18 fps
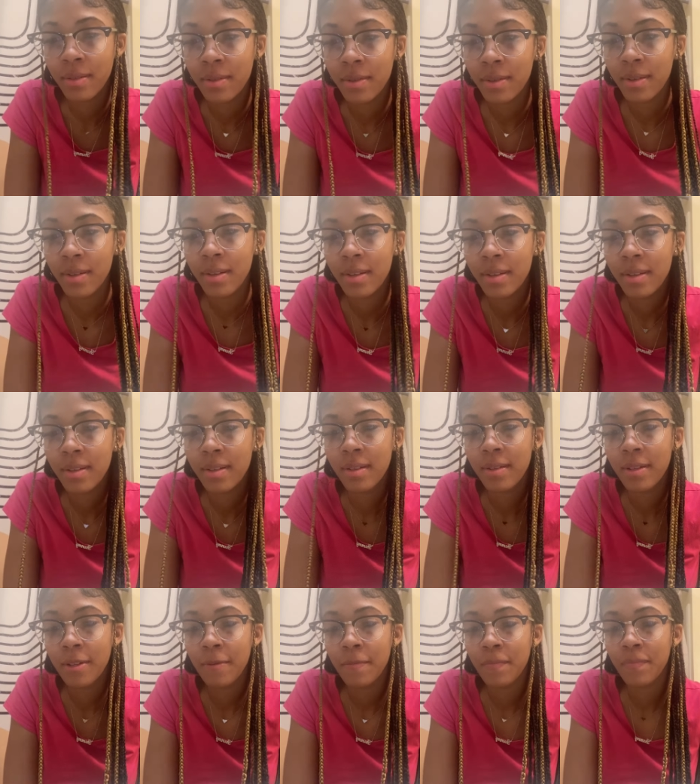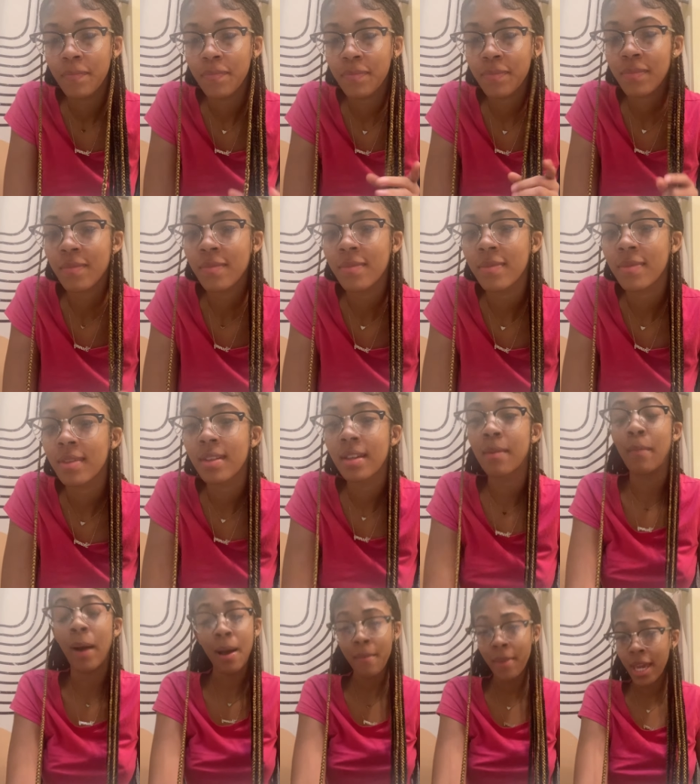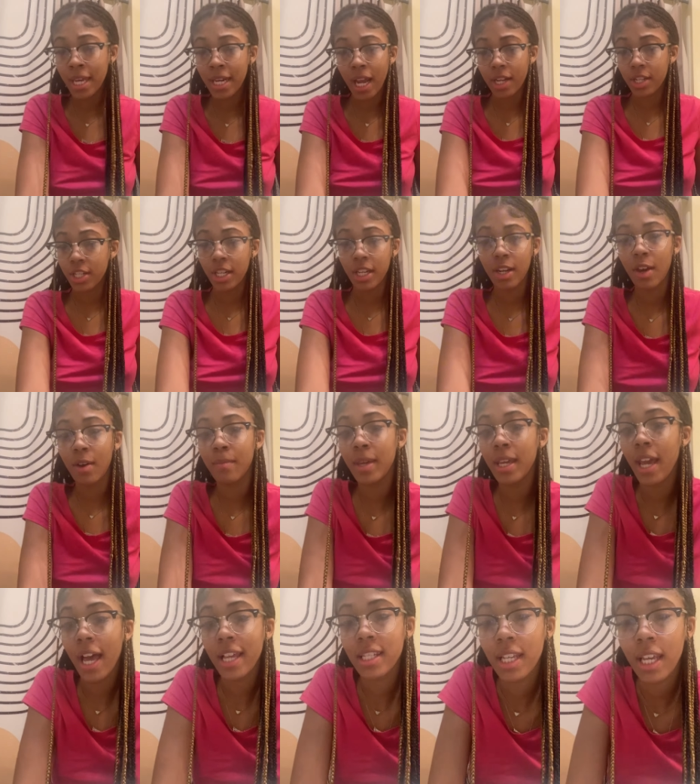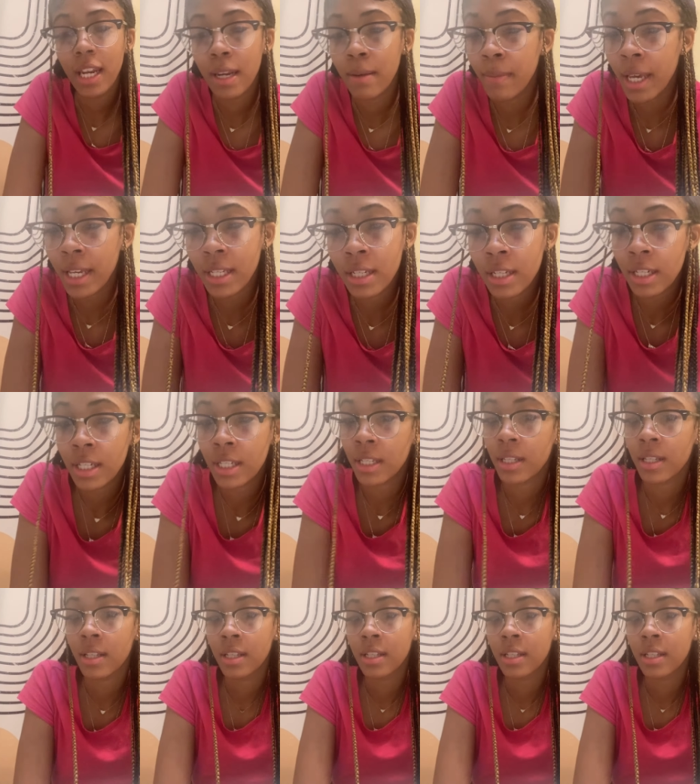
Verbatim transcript: I'm feeling straight. I'm watching TV. My man not cheating on me. I seen the messages.